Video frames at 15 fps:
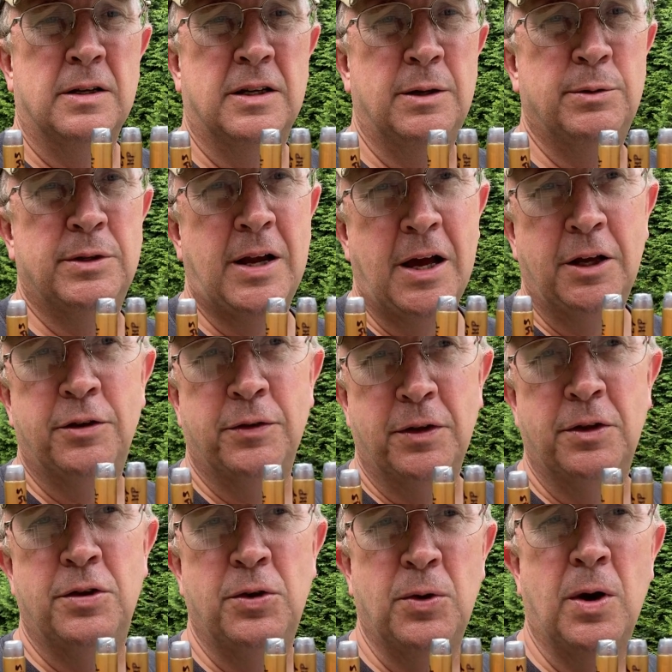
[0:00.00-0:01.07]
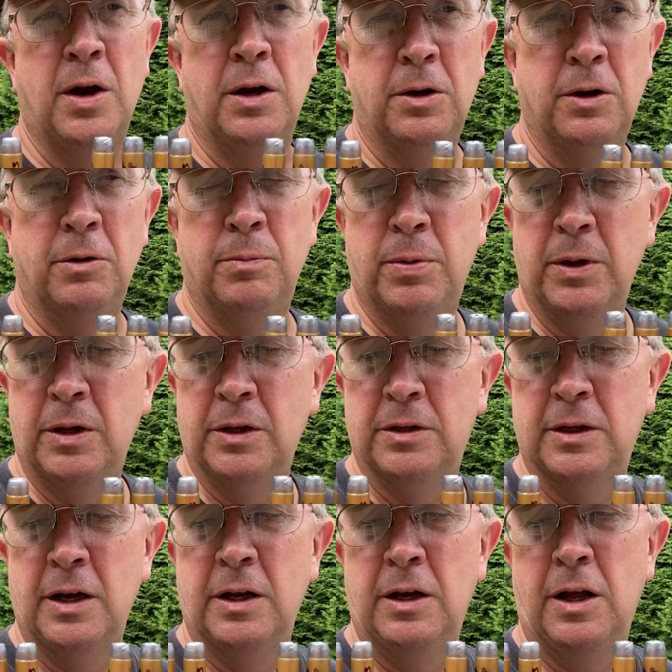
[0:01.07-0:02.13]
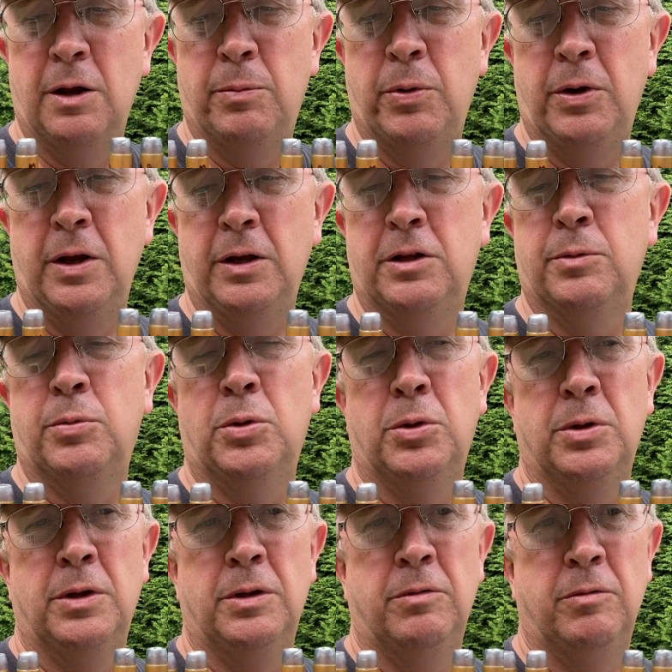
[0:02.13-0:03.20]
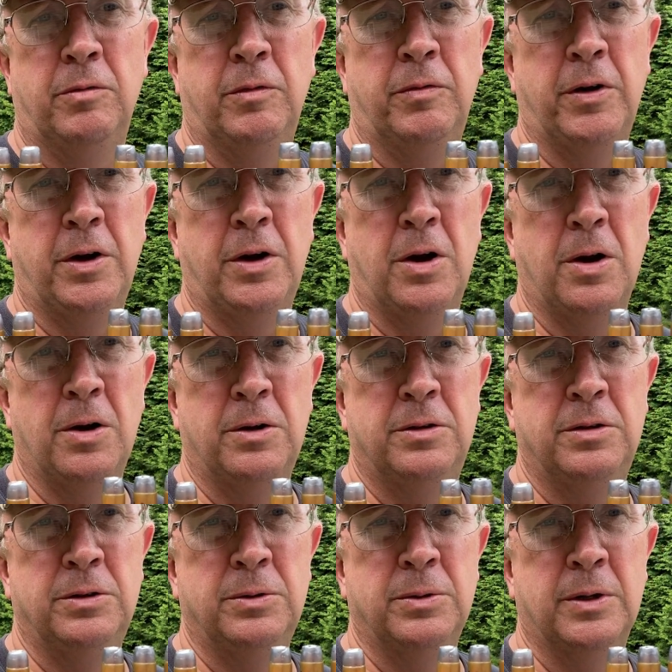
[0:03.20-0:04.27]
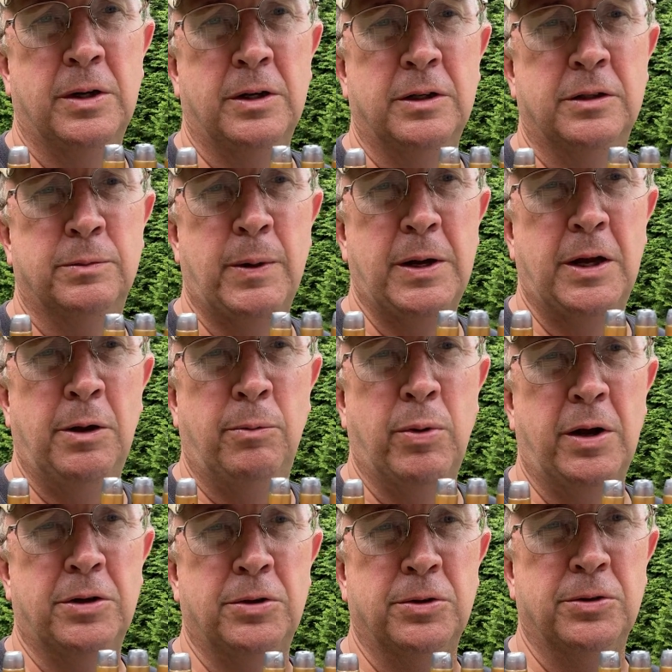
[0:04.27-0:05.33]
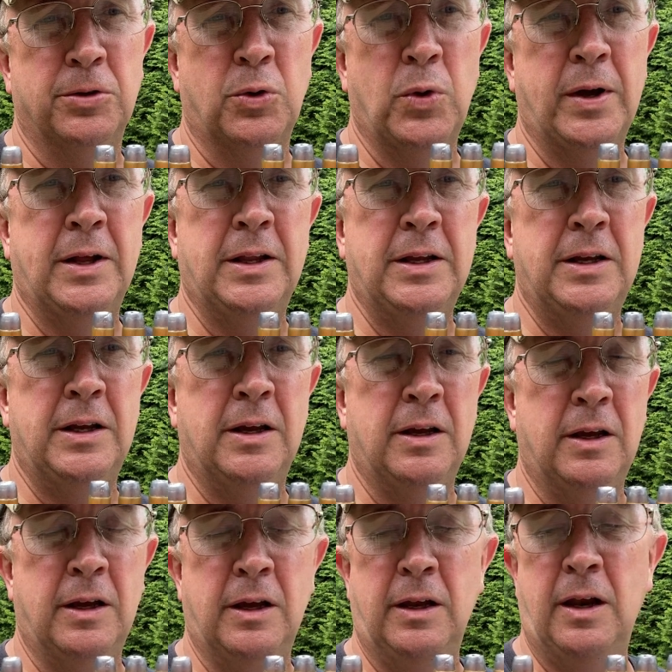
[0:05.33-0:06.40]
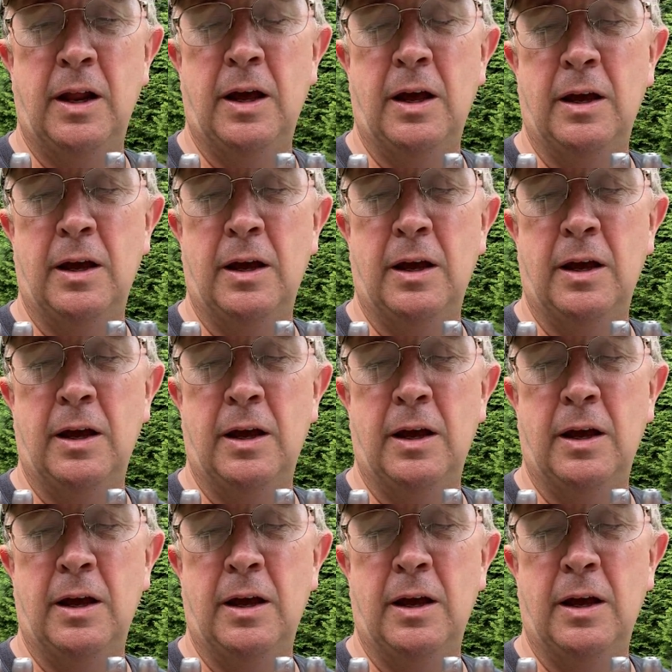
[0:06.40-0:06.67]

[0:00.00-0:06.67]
seems nice for the 200, but it's getting unpredictable and very hard to spiking pressures quickly in